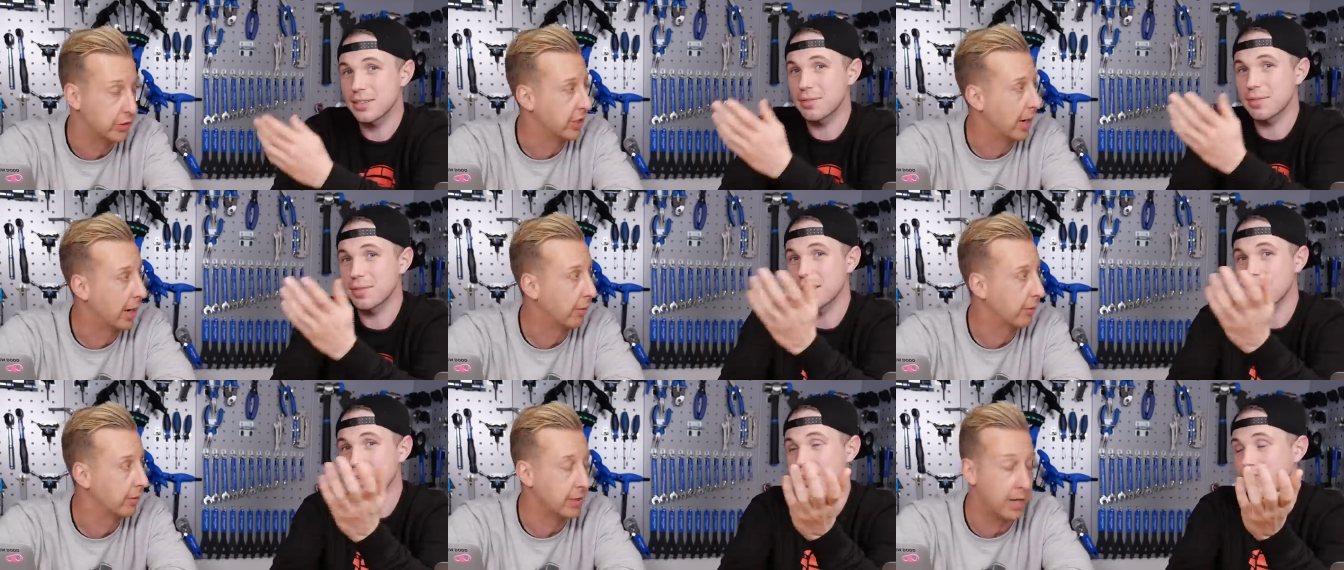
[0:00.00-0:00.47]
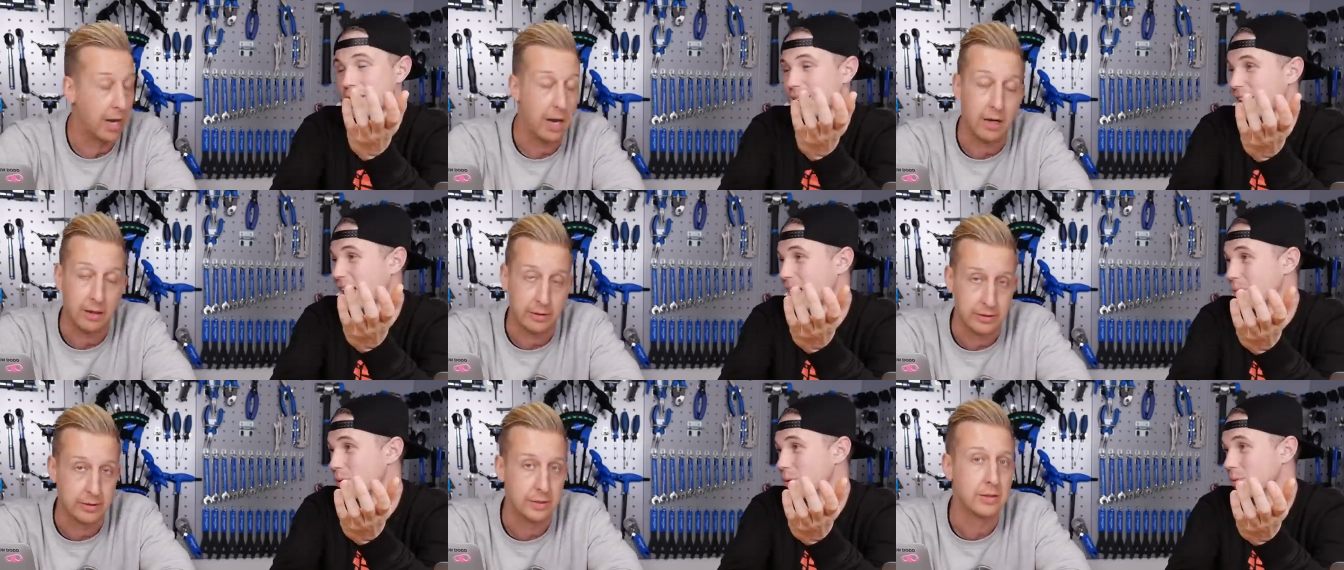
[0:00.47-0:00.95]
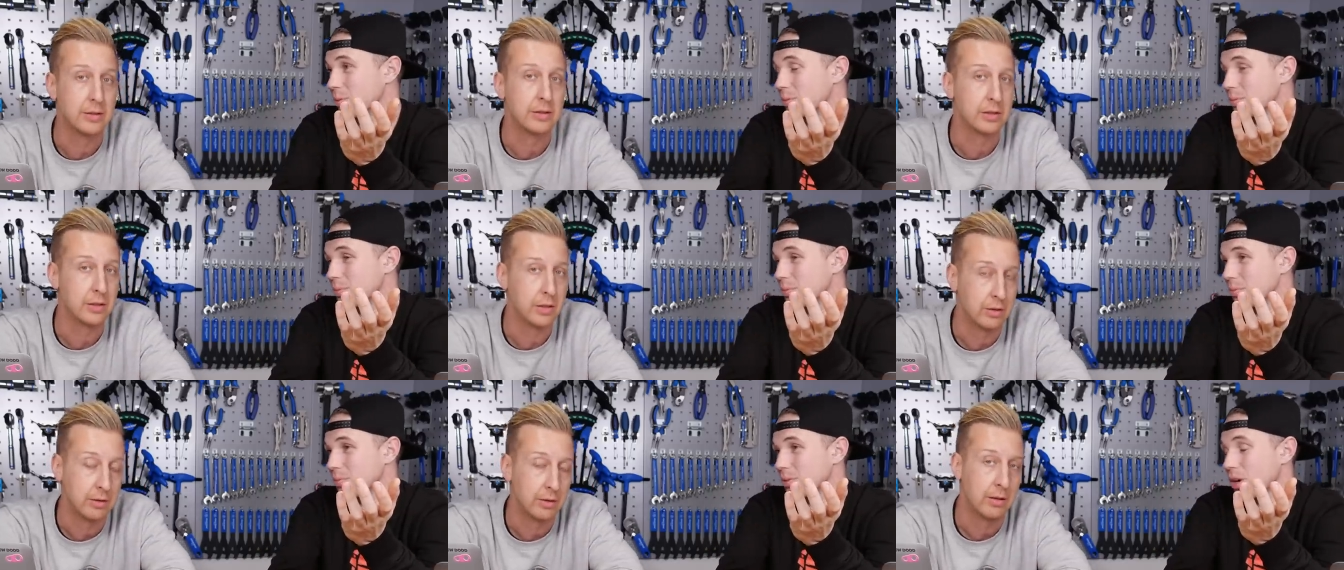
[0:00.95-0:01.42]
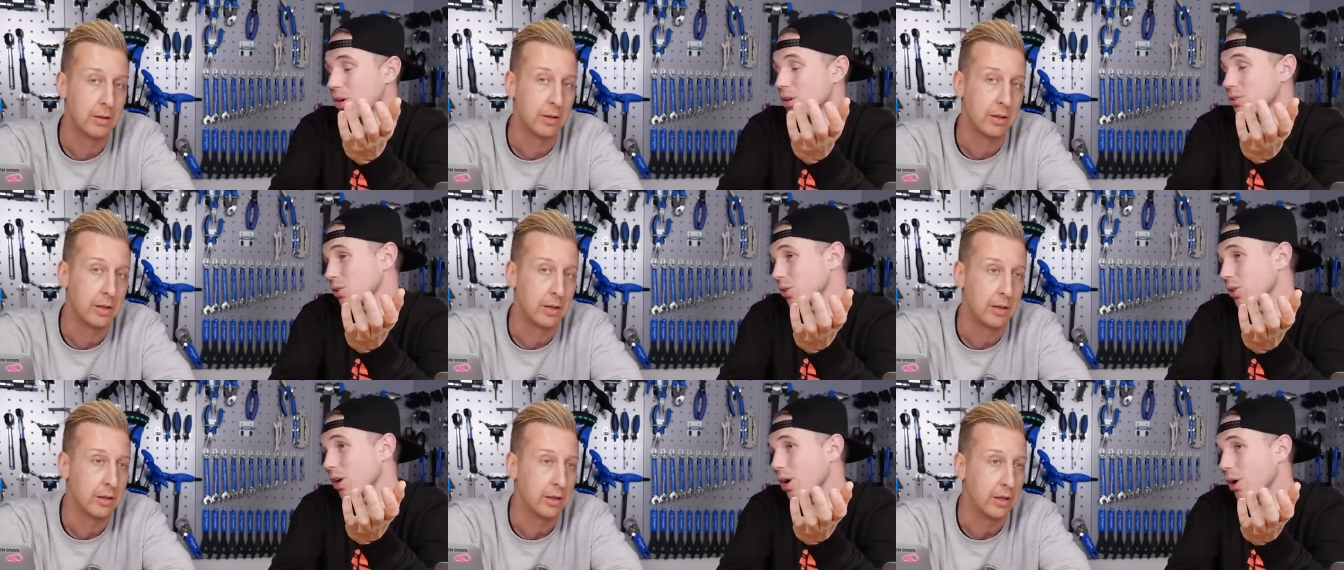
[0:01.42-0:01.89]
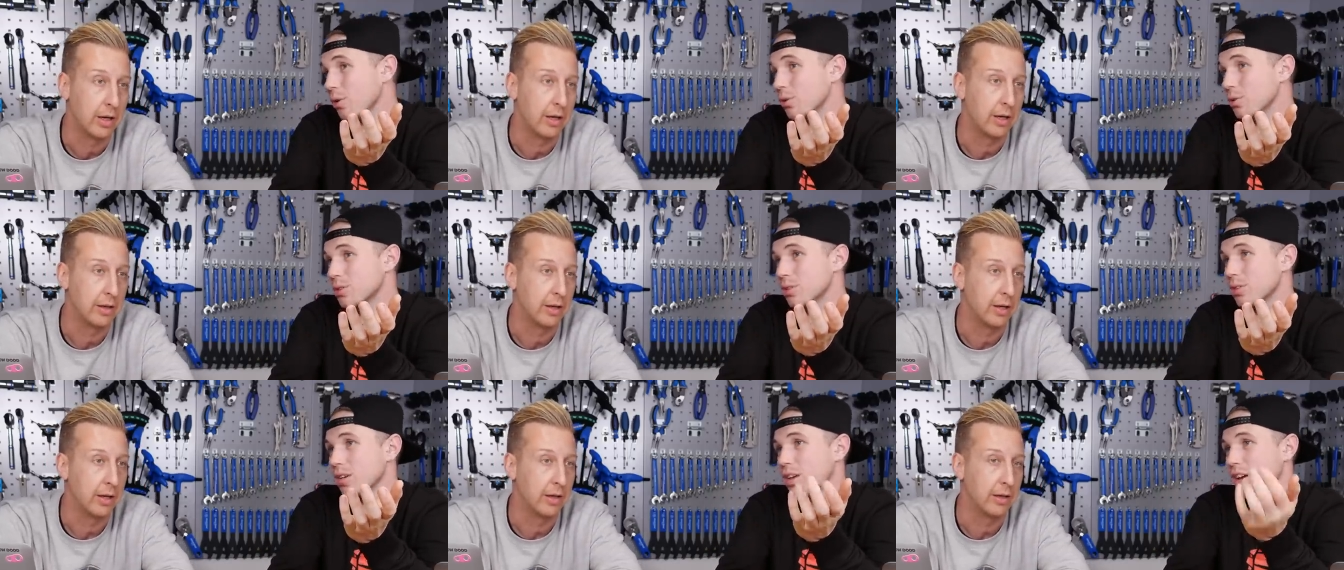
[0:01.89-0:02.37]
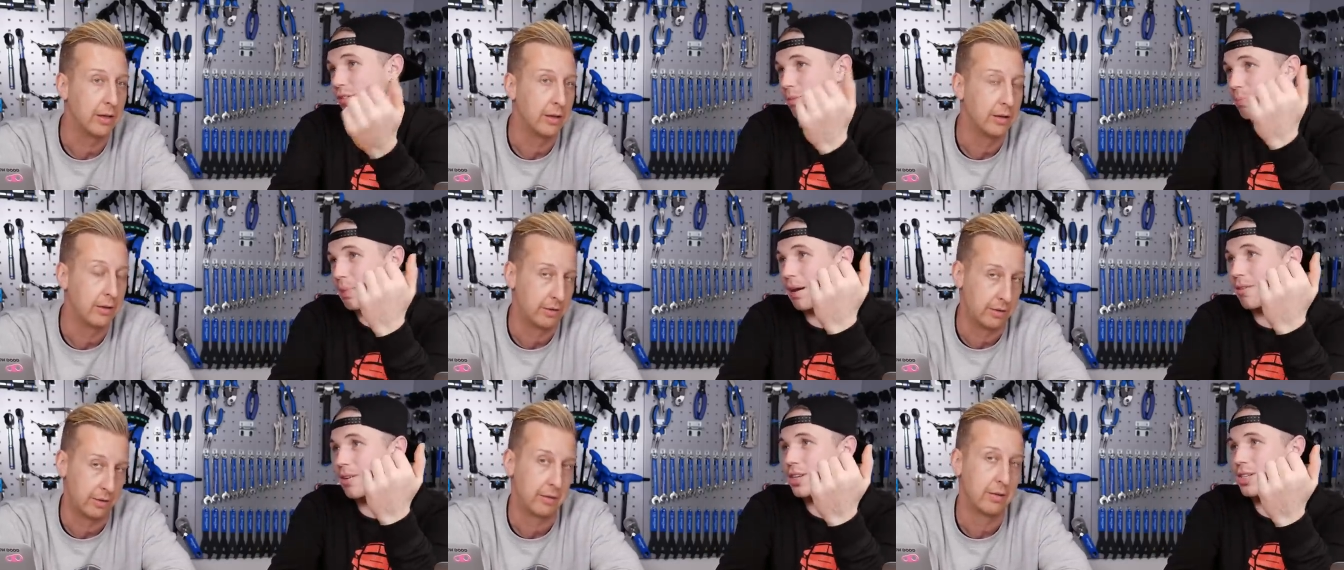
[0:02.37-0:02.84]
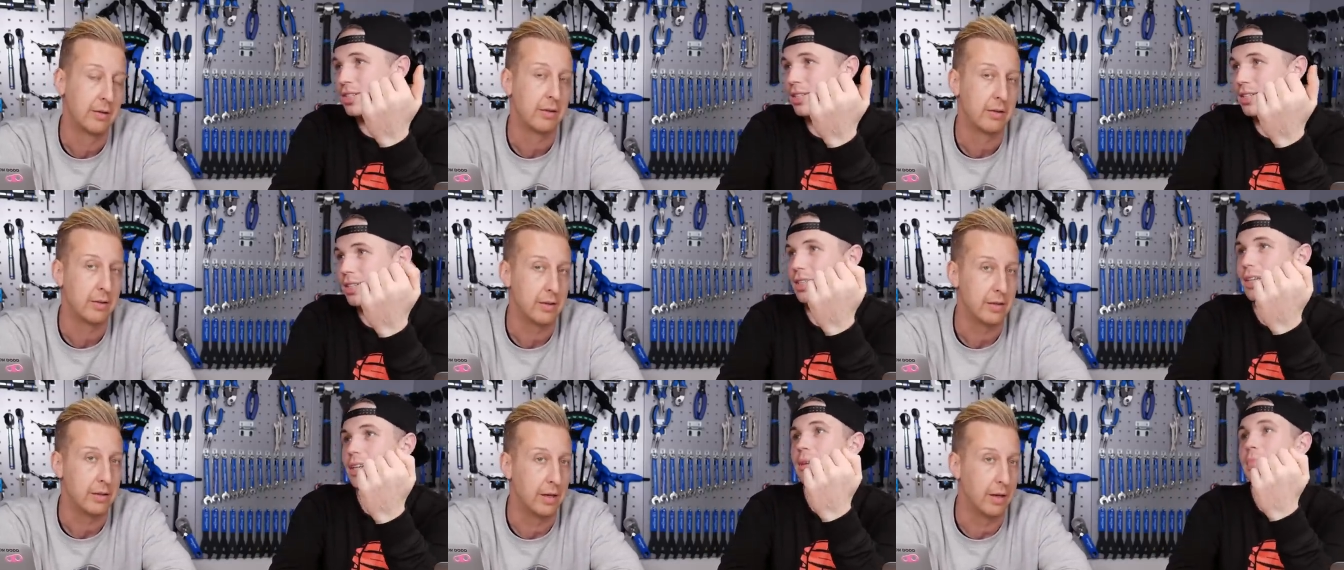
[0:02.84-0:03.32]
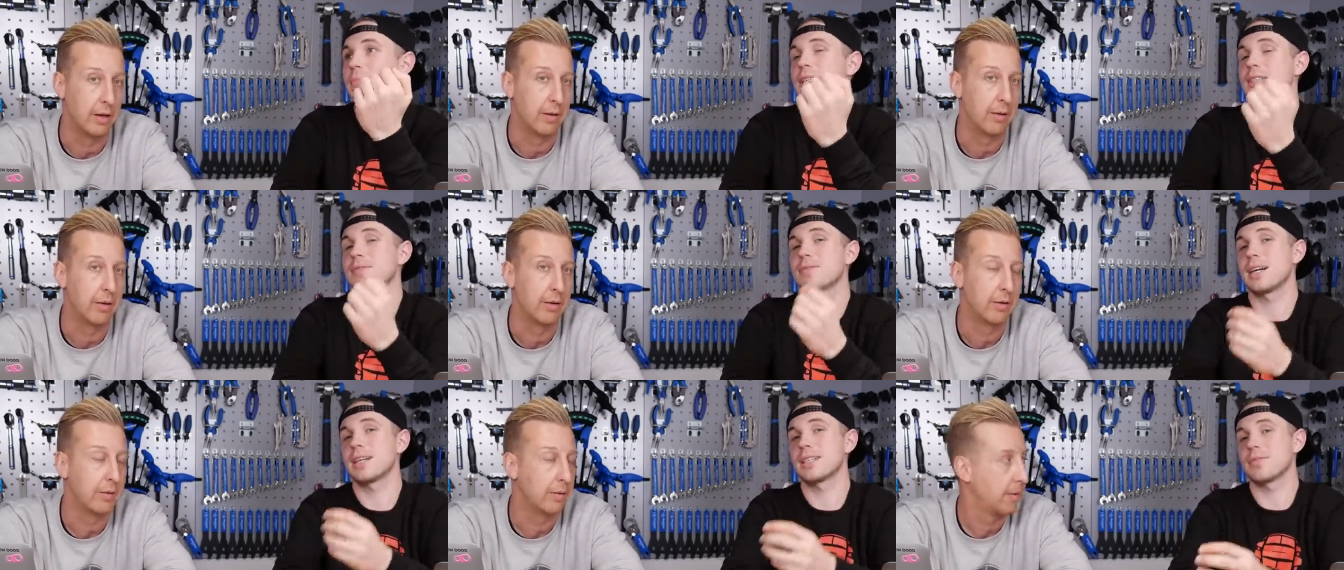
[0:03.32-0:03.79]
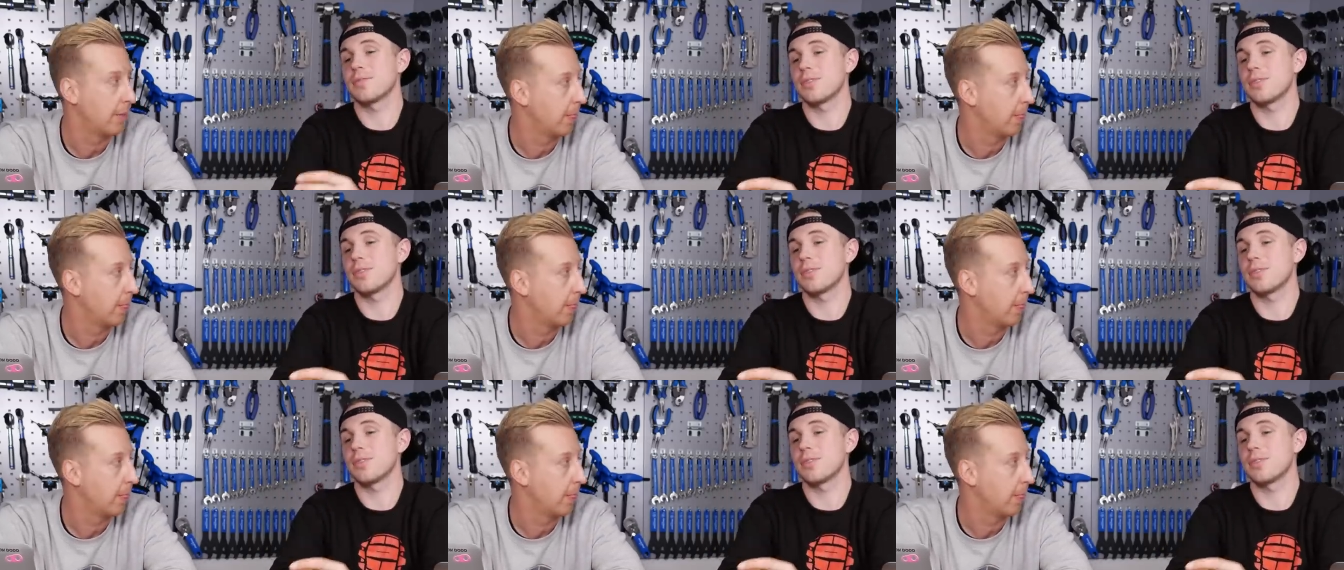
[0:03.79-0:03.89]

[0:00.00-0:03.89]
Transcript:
Speaker 1: a of shout. Yeah. the cable, the, sorry, the hose having perished, yeah. but it's a fact